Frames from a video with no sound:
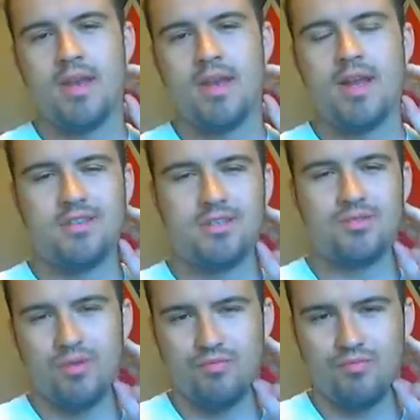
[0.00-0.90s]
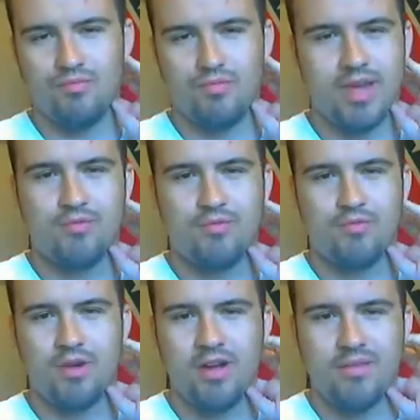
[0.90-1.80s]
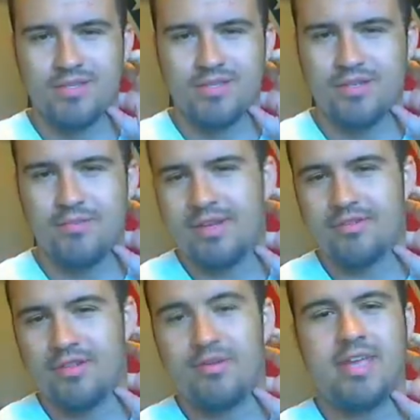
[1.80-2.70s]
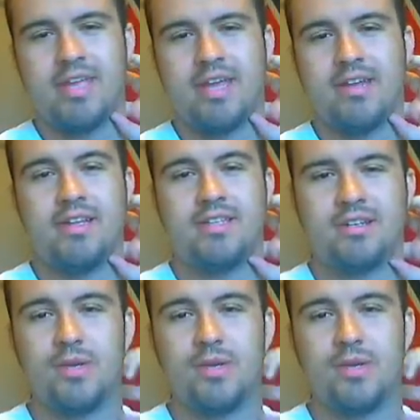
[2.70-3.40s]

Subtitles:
Not just what happened to Ron, but so many other liberty candidates,